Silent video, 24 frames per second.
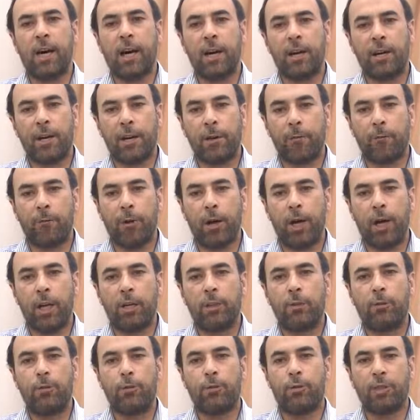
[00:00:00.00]
are
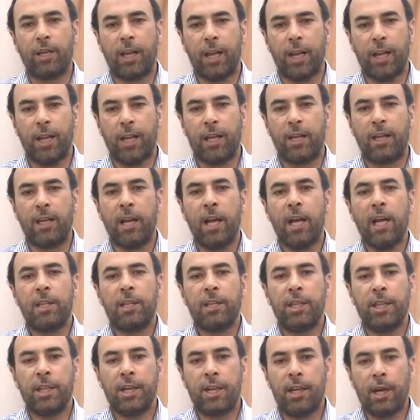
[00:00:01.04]
required to select
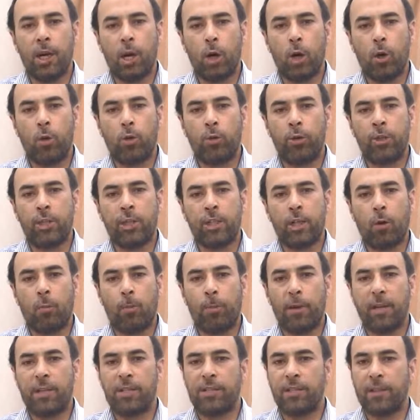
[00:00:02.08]
their own
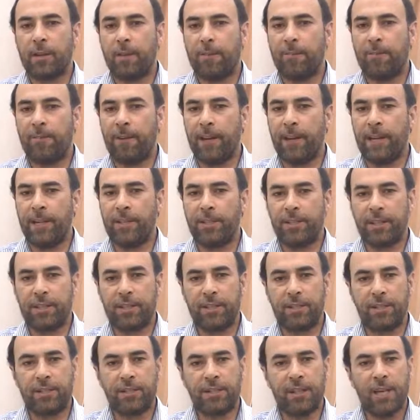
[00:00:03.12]
topics of
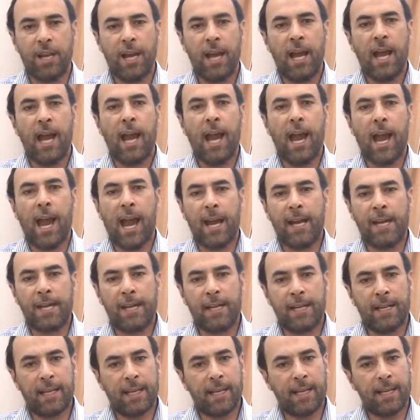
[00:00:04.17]
interest and
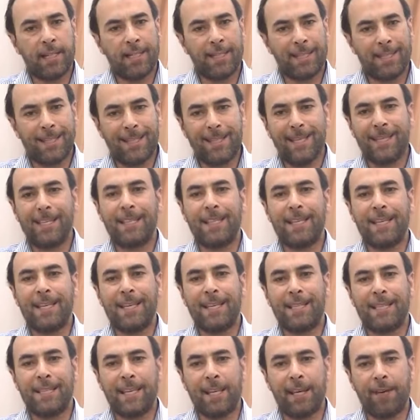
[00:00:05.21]
this
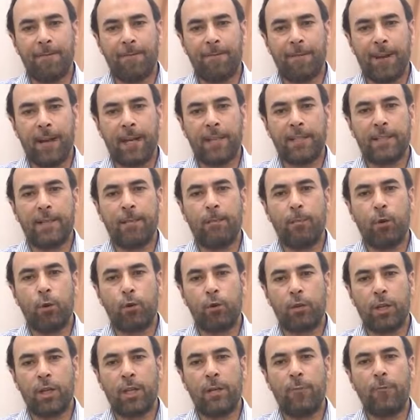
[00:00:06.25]
is in fact the
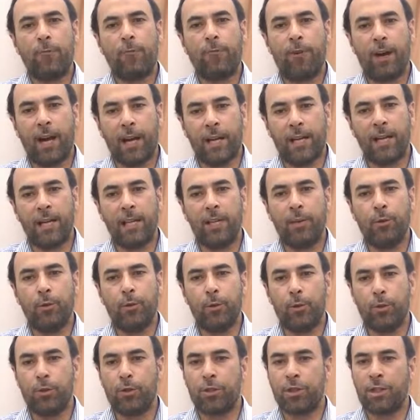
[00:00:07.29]
mostly widely
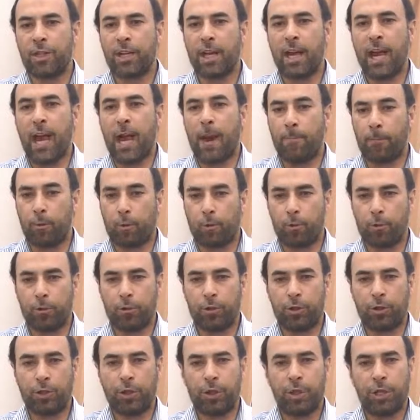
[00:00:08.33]
used
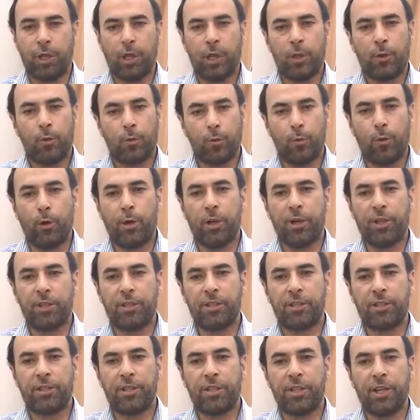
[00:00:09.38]
approach
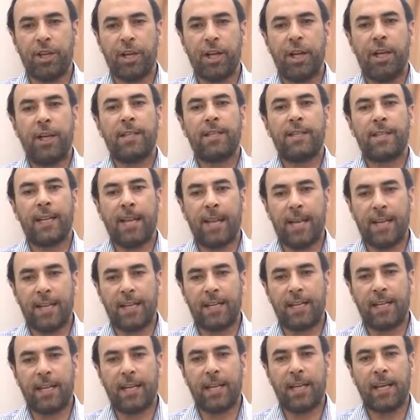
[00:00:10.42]
towards
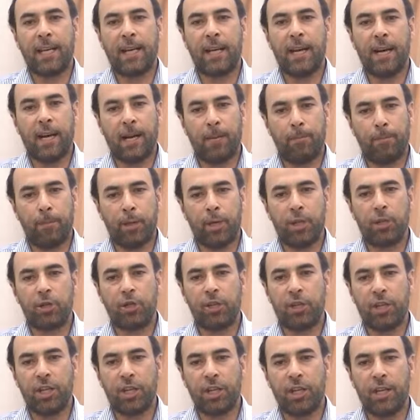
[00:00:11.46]
selecting a
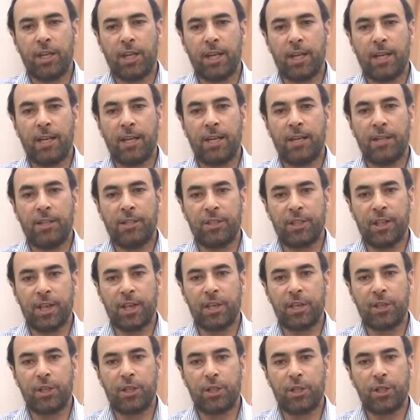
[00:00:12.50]
PhD
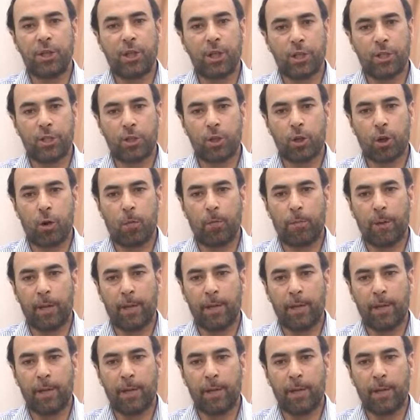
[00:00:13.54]
research topic.